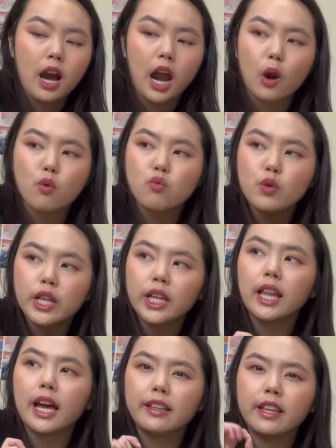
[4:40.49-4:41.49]
I
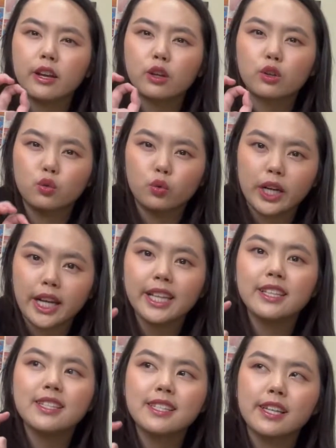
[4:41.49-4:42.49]
really like their
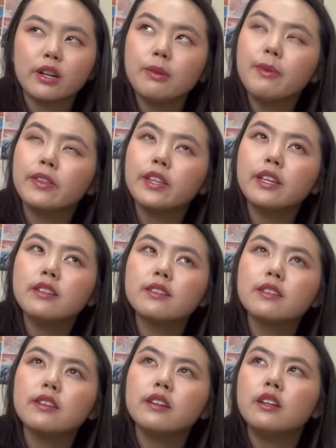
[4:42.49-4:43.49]
green serum. I think it's the